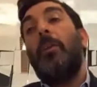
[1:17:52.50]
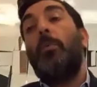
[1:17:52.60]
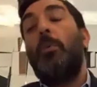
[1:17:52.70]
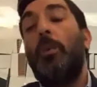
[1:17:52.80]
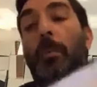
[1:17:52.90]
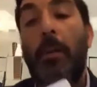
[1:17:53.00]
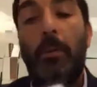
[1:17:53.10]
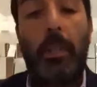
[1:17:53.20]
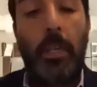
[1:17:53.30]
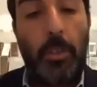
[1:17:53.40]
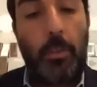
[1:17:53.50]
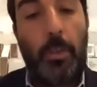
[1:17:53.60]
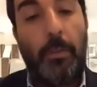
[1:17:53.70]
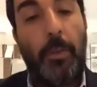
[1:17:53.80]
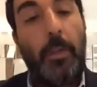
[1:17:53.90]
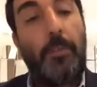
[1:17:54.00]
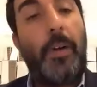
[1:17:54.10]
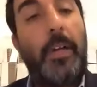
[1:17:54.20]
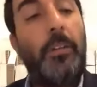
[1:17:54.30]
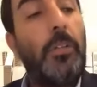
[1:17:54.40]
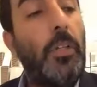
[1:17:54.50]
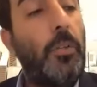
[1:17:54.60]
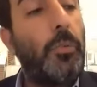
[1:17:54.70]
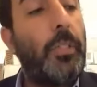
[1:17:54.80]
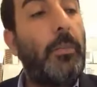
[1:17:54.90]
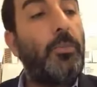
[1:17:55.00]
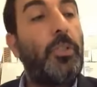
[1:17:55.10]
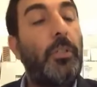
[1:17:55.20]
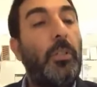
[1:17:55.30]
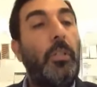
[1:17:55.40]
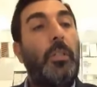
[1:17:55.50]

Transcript: will merit to the final redemption.